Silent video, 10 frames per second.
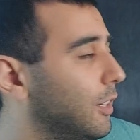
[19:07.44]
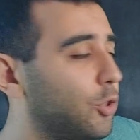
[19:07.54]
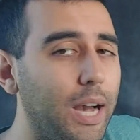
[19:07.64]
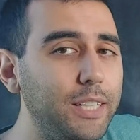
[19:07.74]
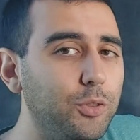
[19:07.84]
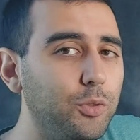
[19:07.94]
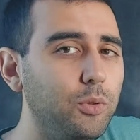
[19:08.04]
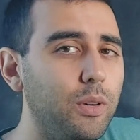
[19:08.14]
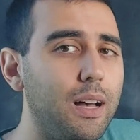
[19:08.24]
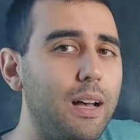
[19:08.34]
Try
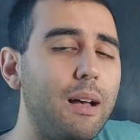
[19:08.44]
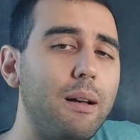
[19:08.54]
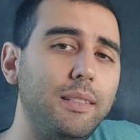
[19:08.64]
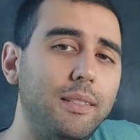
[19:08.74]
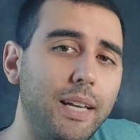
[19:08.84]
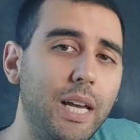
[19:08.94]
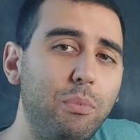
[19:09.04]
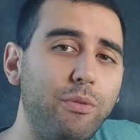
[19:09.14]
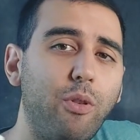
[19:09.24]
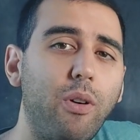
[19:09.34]
to say it
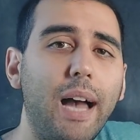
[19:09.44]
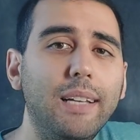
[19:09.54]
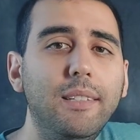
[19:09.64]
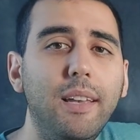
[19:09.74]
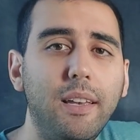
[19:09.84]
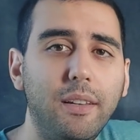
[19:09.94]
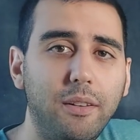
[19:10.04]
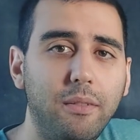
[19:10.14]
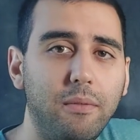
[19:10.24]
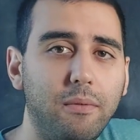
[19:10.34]
before I say it.
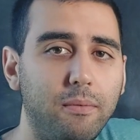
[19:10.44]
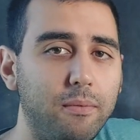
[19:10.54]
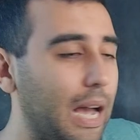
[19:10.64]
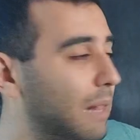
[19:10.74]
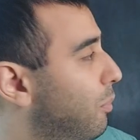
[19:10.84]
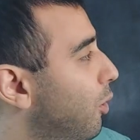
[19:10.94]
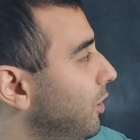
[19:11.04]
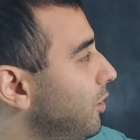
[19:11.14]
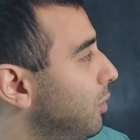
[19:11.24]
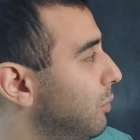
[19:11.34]
I'll
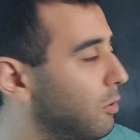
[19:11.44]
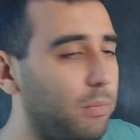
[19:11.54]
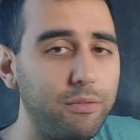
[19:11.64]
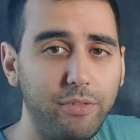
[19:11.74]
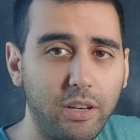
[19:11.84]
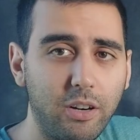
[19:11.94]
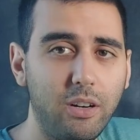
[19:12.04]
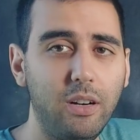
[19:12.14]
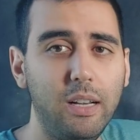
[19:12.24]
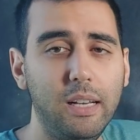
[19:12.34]
point to it with my
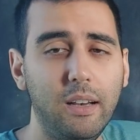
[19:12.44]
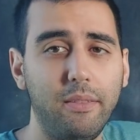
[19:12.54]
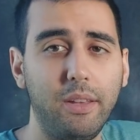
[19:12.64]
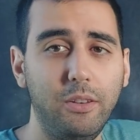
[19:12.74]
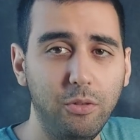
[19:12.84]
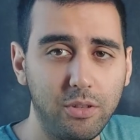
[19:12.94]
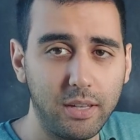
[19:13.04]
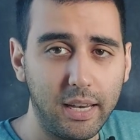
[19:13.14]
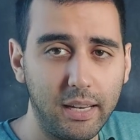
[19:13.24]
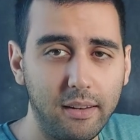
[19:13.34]
finger, and then you
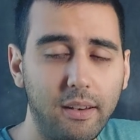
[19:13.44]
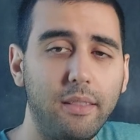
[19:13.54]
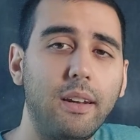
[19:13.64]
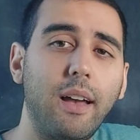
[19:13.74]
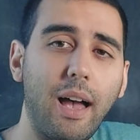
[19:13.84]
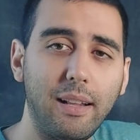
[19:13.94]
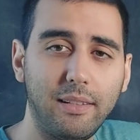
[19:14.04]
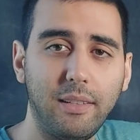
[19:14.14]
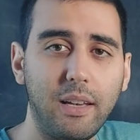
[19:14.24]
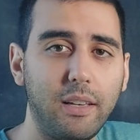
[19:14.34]
say it, and then I'll
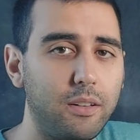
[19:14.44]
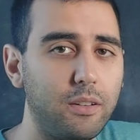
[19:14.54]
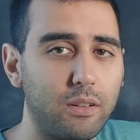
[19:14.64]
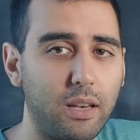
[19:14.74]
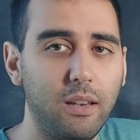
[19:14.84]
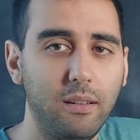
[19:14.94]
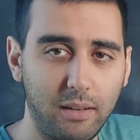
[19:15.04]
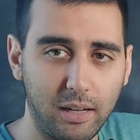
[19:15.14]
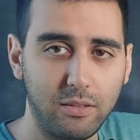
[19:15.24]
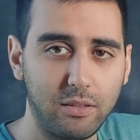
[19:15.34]
say it. Okay,
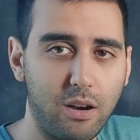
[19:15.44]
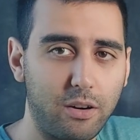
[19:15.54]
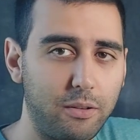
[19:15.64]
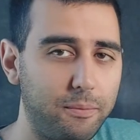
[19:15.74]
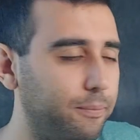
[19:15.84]
let's start.